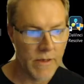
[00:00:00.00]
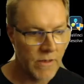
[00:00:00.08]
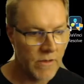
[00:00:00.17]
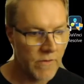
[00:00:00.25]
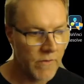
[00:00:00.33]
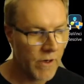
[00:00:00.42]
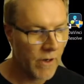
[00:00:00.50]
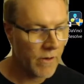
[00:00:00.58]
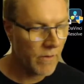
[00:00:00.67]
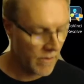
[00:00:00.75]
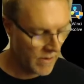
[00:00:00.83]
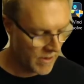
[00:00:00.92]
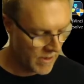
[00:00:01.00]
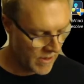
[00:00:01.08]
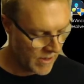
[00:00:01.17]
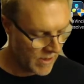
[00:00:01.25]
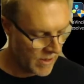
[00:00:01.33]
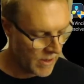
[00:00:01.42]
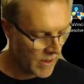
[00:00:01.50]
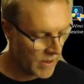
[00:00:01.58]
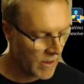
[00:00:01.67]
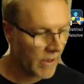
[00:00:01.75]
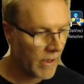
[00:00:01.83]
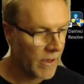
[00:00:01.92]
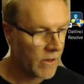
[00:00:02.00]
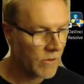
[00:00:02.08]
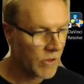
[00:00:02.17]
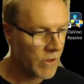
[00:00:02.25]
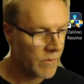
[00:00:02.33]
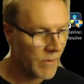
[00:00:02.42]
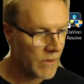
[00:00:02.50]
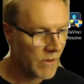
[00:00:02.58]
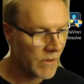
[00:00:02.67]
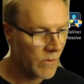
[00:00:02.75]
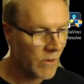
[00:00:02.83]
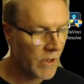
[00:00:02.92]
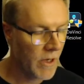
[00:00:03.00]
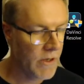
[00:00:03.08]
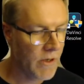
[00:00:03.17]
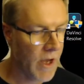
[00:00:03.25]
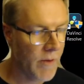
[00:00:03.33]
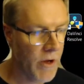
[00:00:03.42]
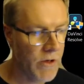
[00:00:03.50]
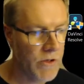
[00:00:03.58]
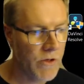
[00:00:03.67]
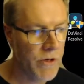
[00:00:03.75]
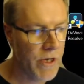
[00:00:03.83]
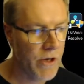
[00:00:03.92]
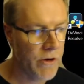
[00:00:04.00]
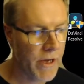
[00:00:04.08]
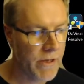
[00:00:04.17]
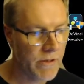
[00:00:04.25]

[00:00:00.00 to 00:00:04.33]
for now, and I click on shipments. I'm going to recreate